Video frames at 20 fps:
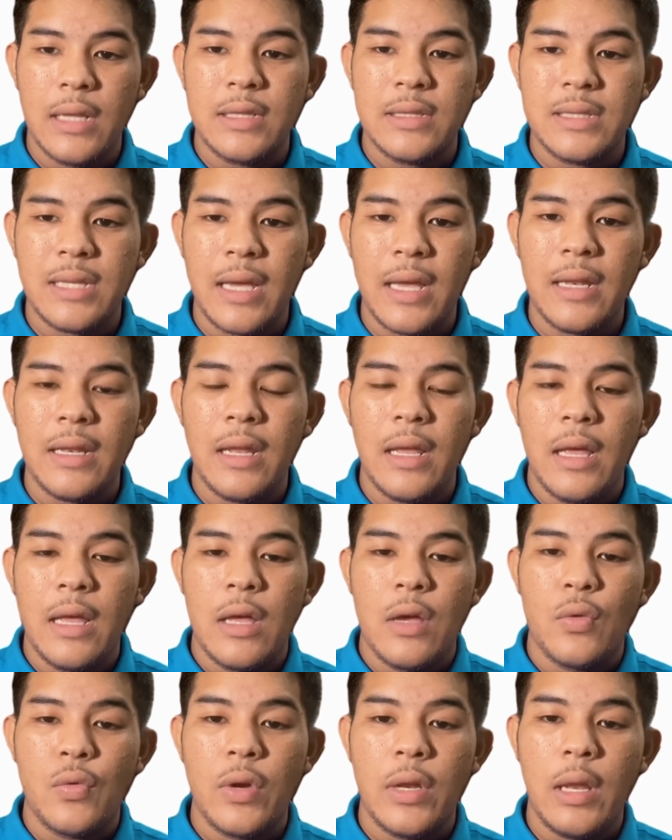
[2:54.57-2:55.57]
10,
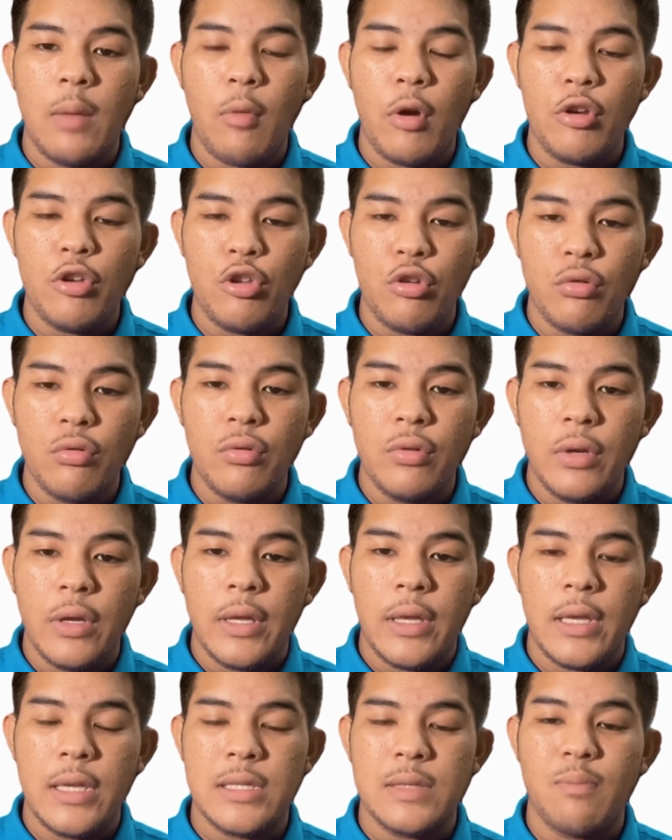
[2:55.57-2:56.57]
relay module
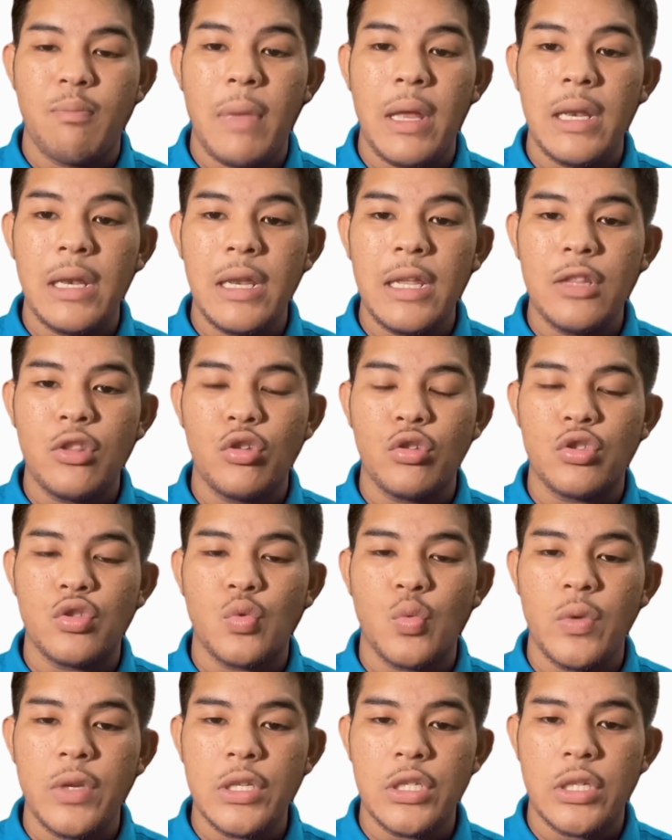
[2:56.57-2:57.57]
is mainly to
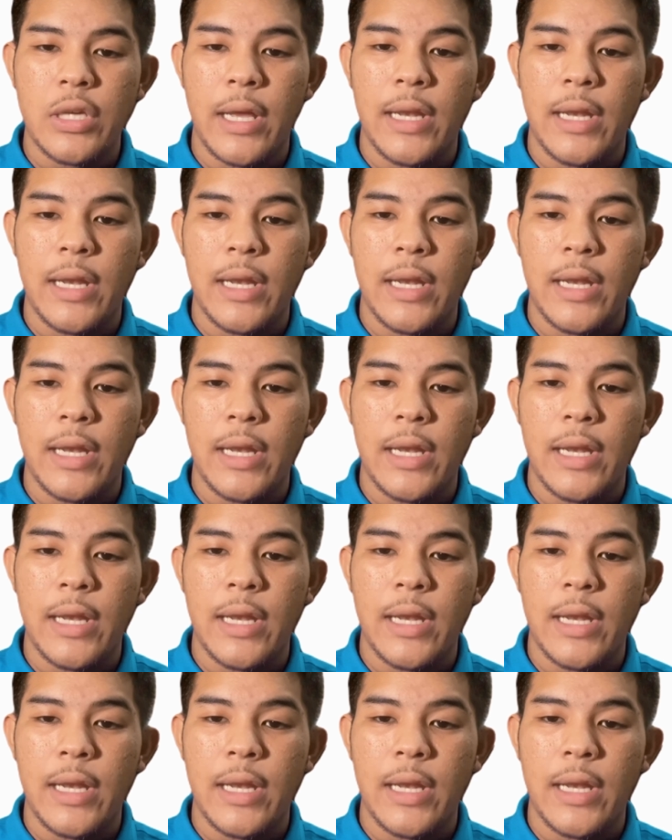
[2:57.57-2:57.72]
switch